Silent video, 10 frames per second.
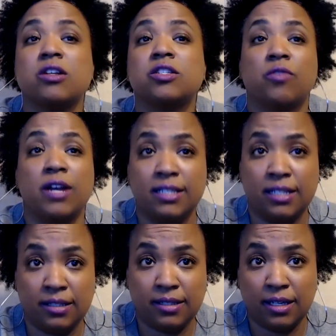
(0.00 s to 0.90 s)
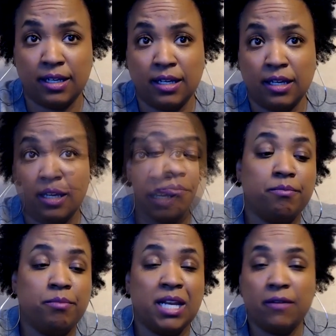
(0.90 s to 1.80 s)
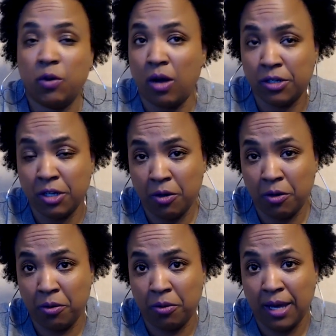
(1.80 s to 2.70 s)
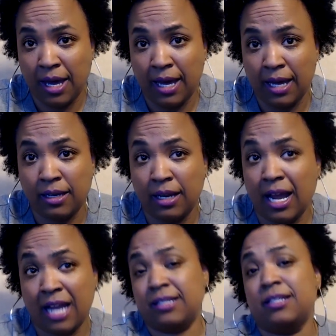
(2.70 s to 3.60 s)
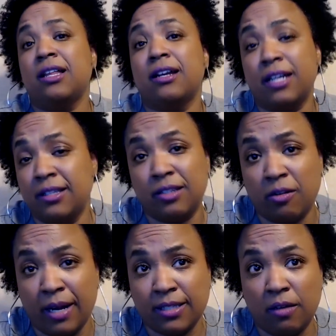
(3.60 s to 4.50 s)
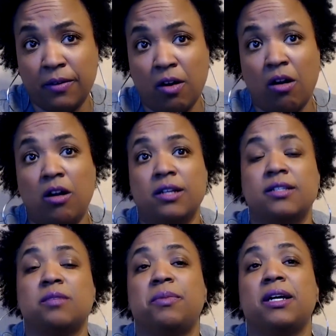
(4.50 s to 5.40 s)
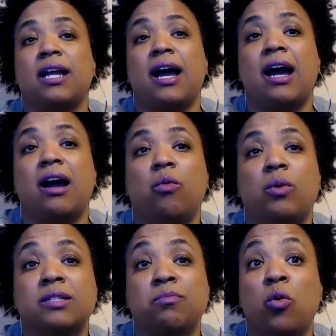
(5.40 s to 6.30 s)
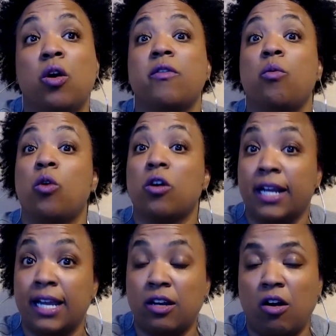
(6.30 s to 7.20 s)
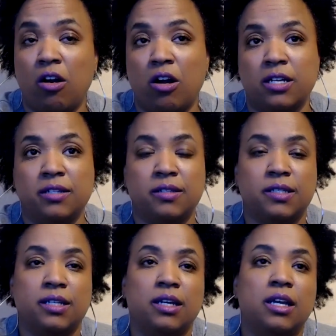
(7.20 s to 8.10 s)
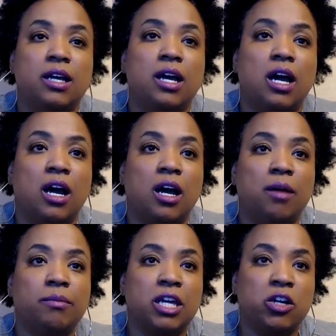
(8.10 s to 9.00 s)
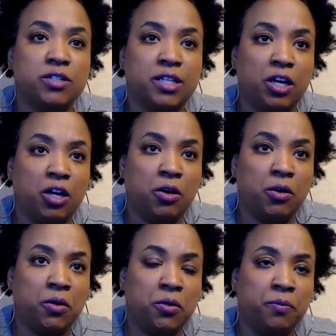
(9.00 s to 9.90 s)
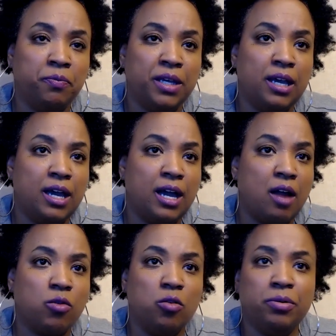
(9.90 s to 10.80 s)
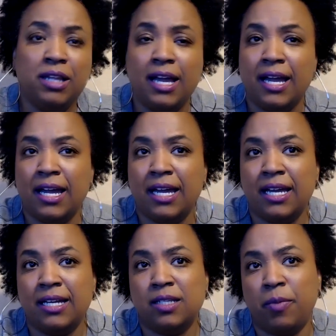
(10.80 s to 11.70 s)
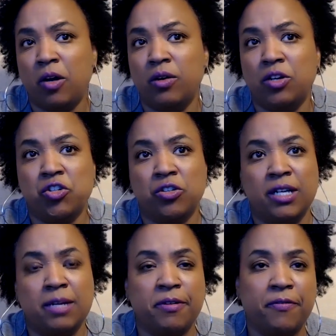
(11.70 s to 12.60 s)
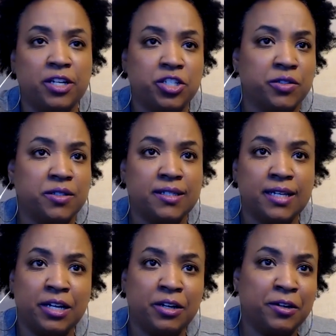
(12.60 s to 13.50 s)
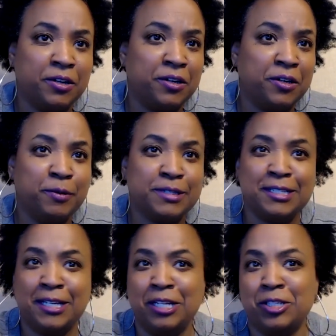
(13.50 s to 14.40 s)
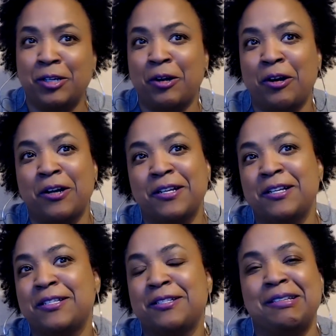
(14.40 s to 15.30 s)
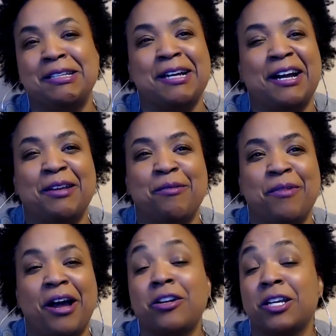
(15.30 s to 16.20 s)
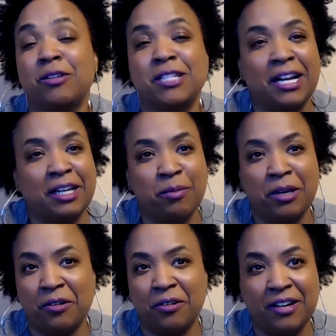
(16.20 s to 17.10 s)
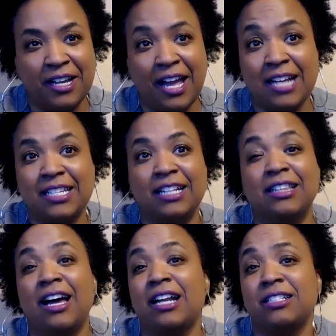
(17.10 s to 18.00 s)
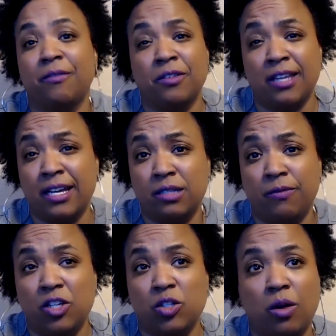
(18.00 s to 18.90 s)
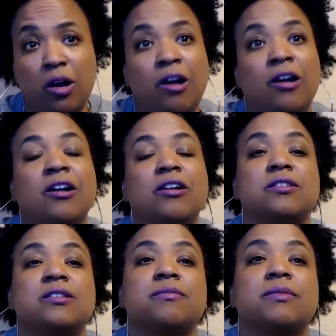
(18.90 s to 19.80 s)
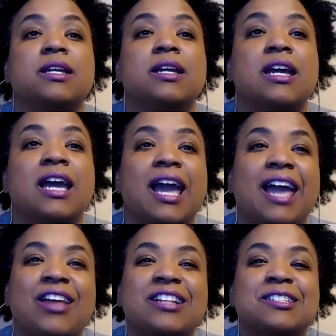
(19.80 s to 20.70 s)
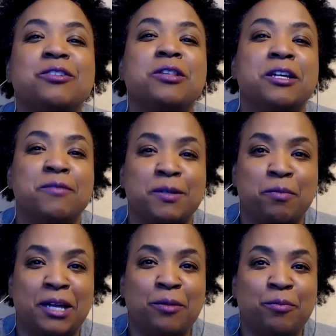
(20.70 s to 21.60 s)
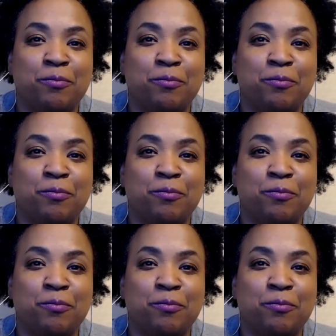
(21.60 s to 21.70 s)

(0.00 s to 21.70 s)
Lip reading: residency. Many of you all know that, and I still consider myself an artist, but I was more of a working artist. Years ago, I wrote plays, poetry, professional singer, was a teaching artist, did audio documentary. I did a lot of different things, visual arts, and that still lives in me.